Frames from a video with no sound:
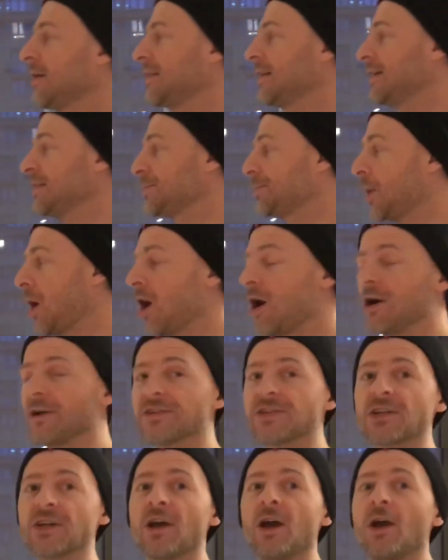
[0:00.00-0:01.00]
these
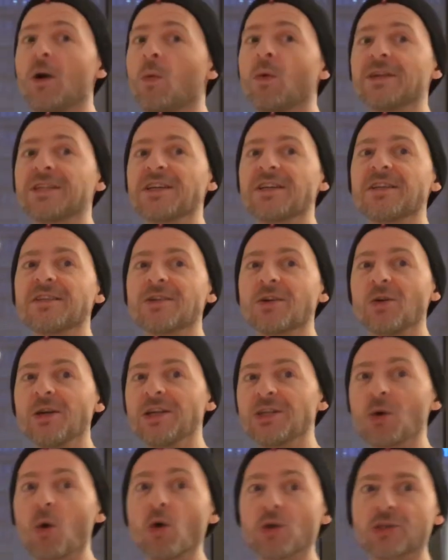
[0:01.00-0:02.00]
bars, which
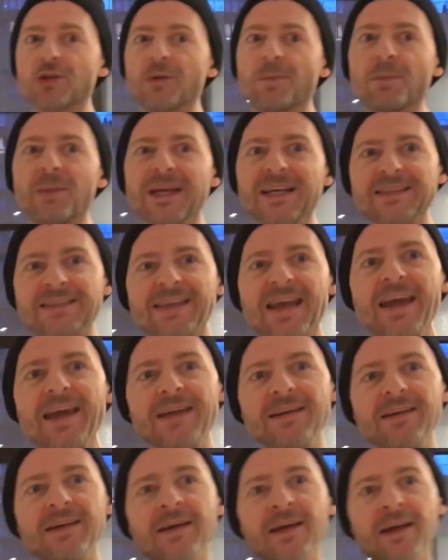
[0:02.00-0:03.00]
is awesome, because
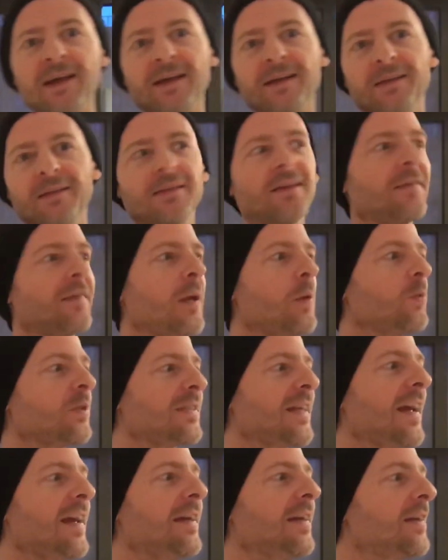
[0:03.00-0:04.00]
then they will
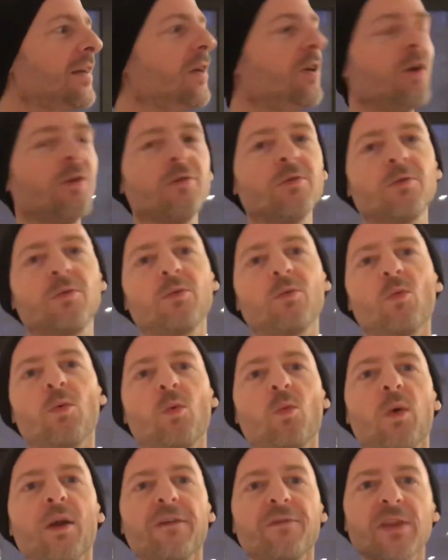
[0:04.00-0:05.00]
take,
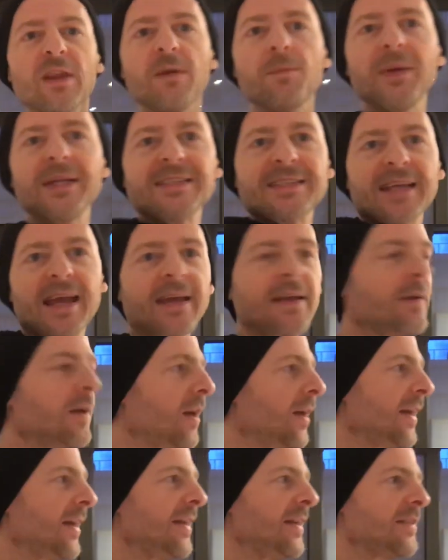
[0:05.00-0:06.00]
whatever they've been
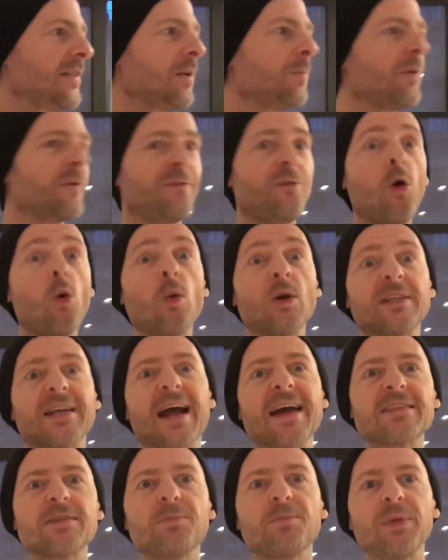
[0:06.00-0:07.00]
eating before, which
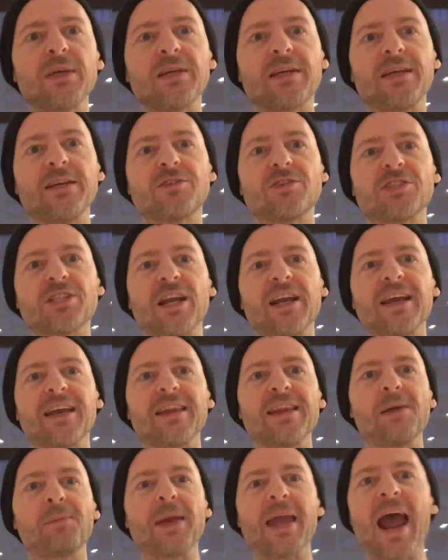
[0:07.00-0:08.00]
hasn't been ketogenic,
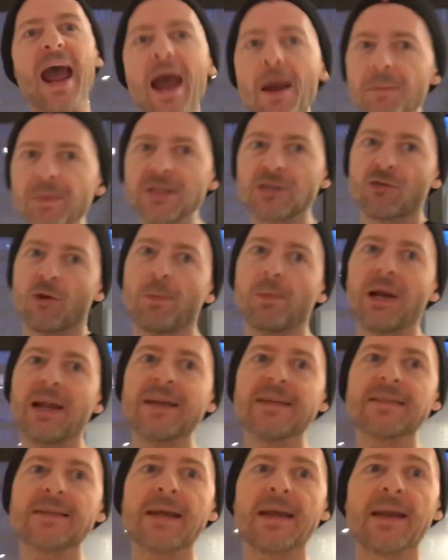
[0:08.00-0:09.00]
and they'll be happy to
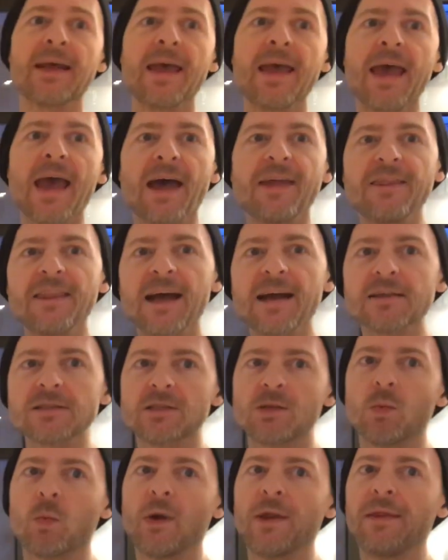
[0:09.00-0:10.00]
replace it. And that's
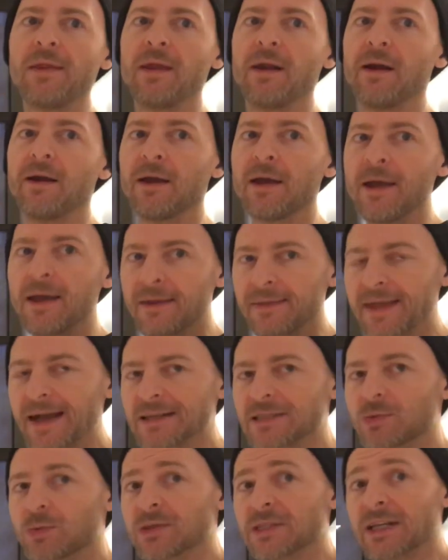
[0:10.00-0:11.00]
the win there.
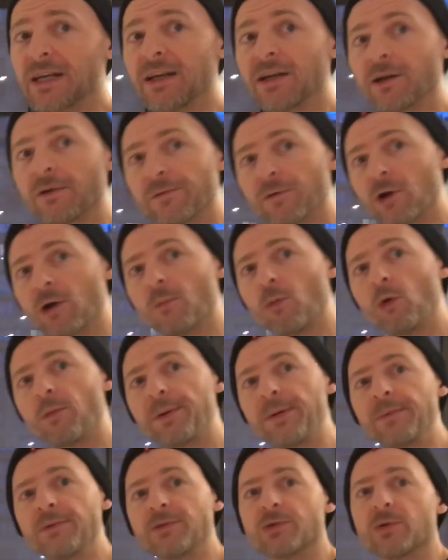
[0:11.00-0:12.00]
That's what's going to convert more
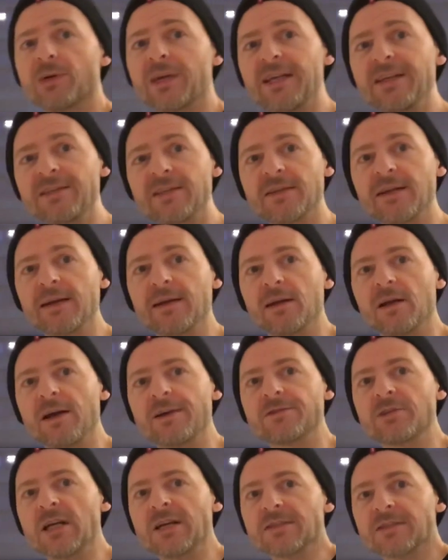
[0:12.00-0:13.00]
people to a ketogenic
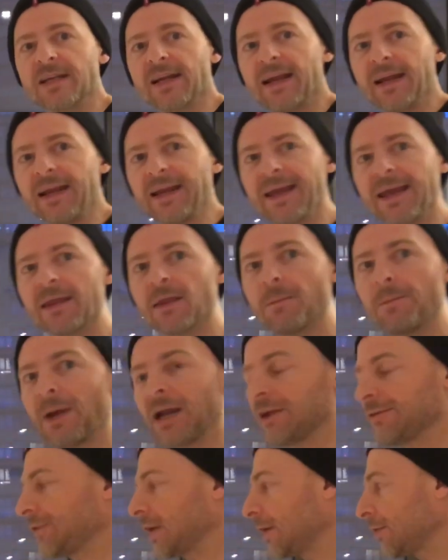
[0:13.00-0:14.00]
lifestyle so they can get the
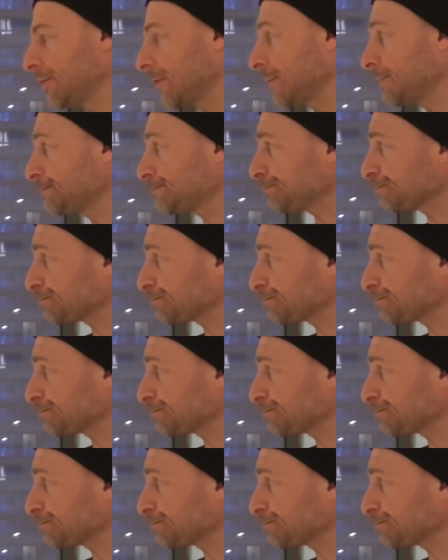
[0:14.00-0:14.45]
benefit of it.